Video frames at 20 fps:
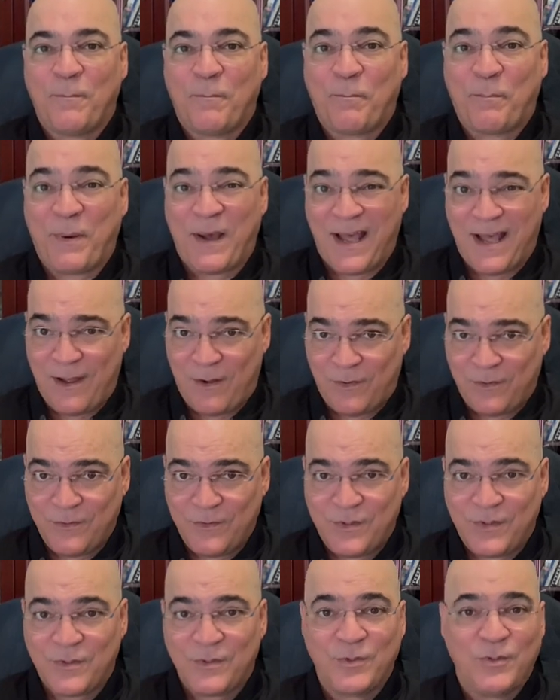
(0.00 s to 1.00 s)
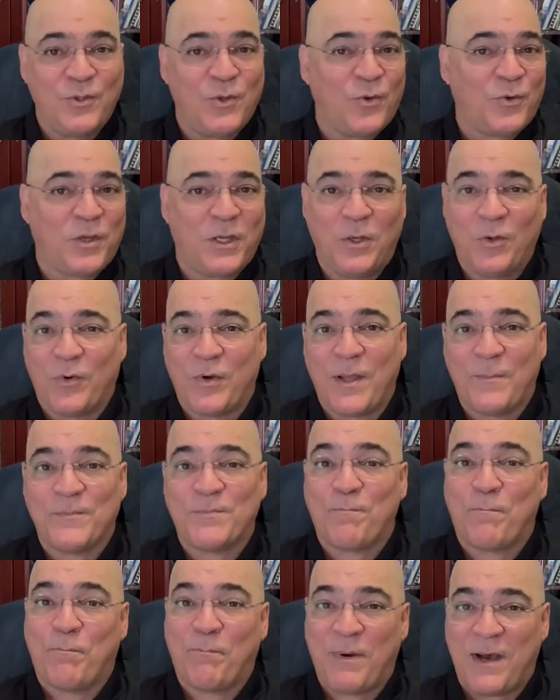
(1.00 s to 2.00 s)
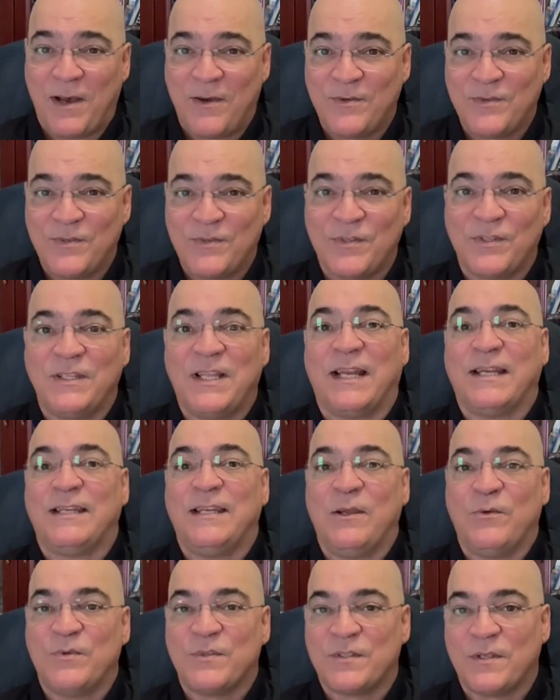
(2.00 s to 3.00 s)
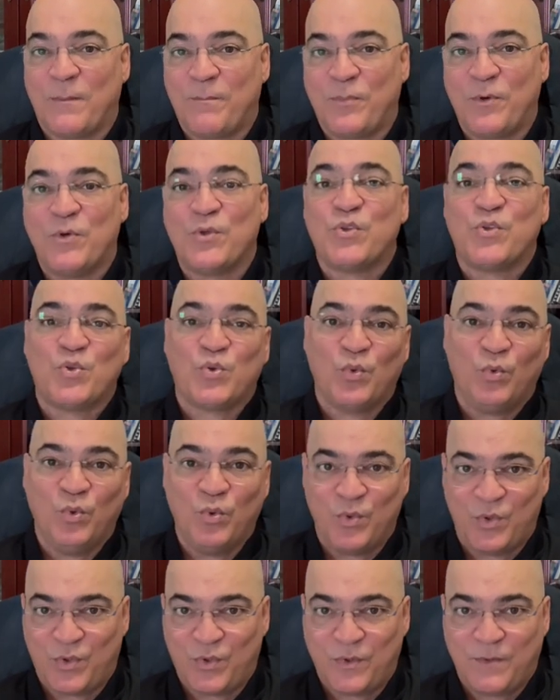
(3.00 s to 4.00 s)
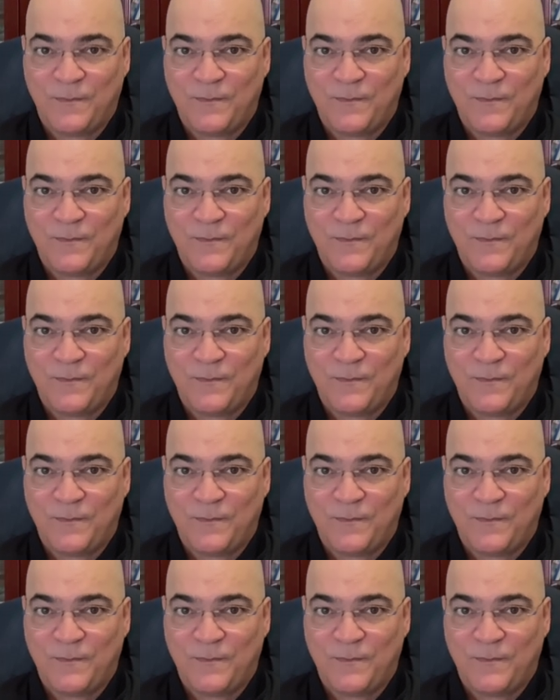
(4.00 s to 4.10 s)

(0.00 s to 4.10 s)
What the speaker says: pounds, no kilogram, pounds that they were supposed to lose.